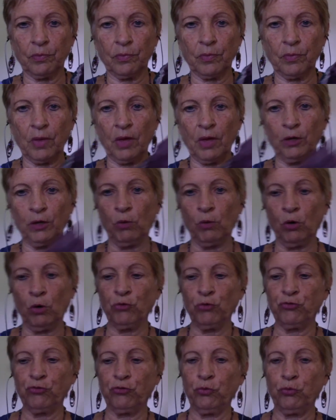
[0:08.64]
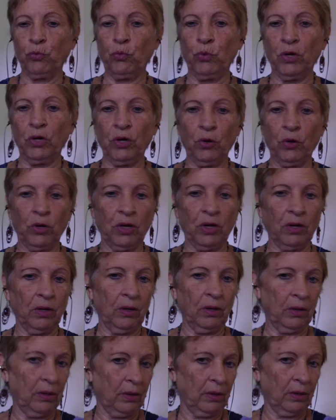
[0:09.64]
And I'm also
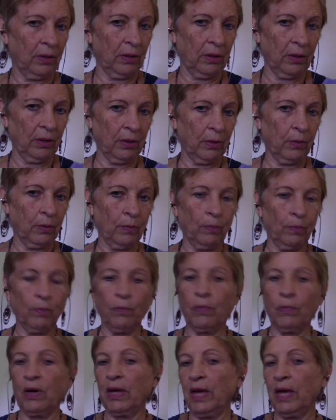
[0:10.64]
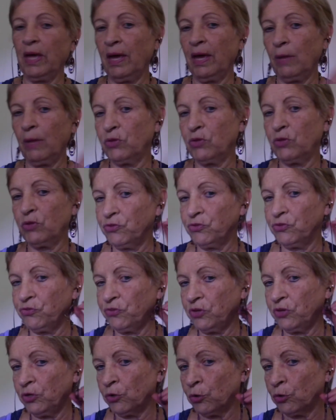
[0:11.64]
wearing my amethyst
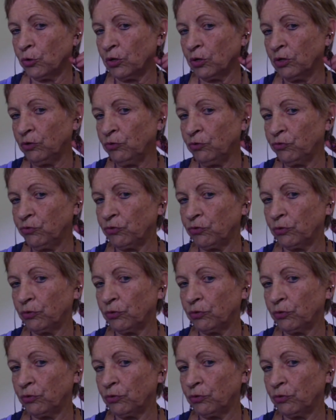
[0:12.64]
earrings.